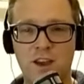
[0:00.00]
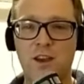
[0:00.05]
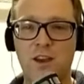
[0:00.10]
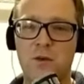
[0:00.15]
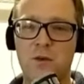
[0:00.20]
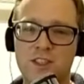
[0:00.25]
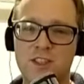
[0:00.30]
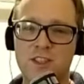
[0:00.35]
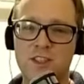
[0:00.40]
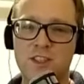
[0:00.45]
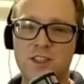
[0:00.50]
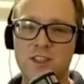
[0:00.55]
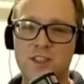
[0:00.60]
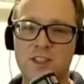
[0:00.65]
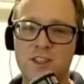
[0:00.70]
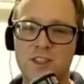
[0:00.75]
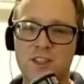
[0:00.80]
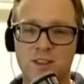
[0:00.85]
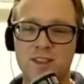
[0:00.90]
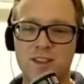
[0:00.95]
which now
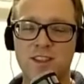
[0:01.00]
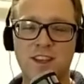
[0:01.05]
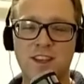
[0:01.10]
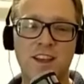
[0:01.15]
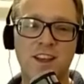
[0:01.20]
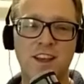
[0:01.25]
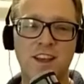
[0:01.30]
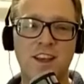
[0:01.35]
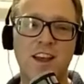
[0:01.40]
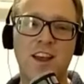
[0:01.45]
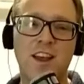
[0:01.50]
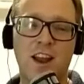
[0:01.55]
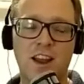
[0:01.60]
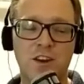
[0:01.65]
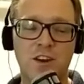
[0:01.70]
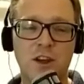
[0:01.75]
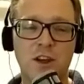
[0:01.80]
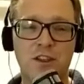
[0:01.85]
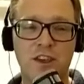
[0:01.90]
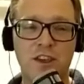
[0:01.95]
seems like
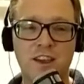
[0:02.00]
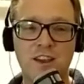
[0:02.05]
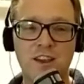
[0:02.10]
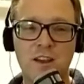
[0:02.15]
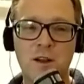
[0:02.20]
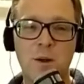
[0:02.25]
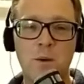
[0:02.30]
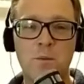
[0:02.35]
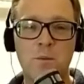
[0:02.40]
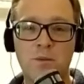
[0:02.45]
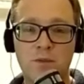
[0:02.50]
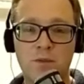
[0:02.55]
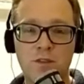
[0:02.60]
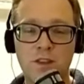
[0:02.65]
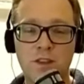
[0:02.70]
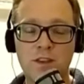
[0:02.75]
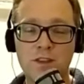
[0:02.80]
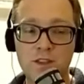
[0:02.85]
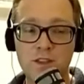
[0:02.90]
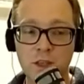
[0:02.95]
nothing,
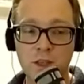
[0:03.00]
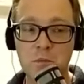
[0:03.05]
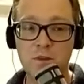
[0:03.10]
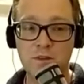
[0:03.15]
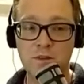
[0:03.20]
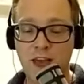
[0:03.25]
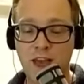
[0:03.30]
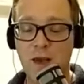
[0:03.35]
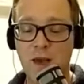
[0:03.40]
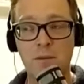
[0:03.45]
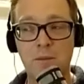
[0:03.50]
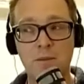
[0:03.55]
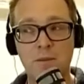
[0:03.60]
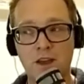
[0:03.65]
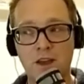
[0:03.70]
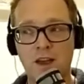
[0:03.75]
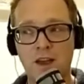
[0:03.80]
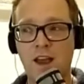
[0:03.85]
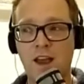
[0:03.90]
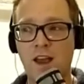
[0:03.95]
yeah. some of them...
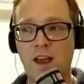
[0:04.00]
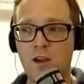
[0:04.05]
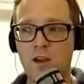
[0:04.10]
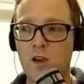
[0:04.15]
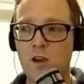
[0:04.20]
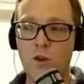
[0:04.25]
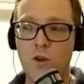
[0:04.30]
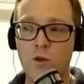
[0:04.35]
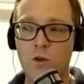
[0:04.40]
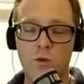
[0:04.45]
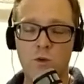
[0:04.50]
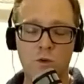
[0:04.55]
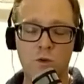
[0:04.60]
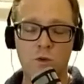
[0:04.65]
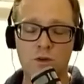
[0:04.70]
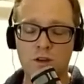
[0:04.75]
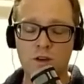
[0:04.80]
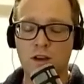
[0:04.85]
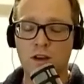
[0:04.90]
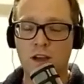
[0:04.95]
who
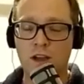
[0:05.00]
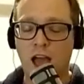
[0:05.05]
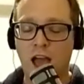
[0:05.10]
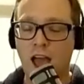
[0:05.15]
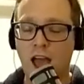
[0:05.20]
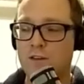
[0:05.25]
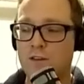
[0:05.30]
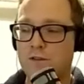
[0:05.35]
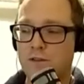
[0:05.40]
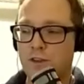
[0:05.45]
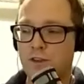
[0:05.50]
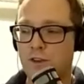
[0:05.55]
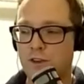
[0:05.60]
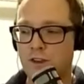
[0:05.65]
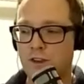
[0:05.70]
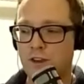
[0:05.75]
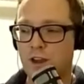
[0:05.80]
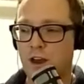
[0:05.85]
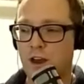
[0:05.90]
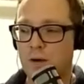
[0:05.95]
have
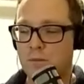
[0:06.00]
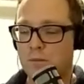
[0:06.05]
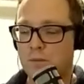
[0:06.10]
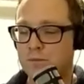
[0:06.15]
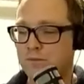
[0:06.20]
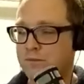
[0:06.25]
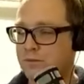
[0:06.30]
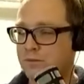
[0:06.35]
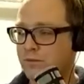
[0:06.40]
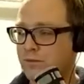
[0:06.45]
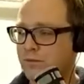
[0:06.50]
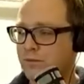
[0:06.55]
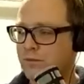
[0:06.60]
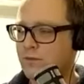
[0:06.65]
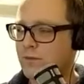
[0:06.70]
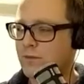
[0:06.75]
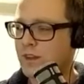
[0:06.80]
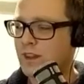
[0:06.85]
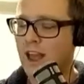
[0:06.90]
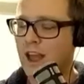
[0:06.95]
the um,
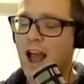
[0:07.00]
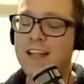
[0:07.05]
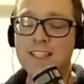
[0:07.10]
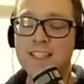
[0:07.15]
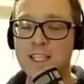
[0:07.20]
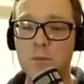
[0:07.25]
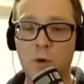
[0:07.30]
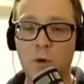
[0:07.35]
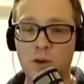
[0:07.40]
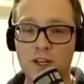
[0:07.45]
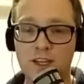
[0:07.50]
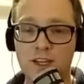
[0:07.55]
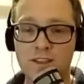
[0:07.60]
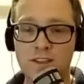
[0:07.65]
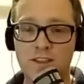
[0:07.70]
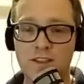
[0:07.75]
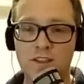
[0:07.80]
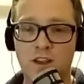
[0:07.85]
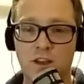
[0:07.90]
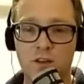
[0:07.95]
antibodies,
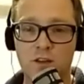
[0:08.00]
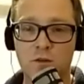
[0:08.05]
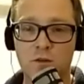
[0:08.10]
and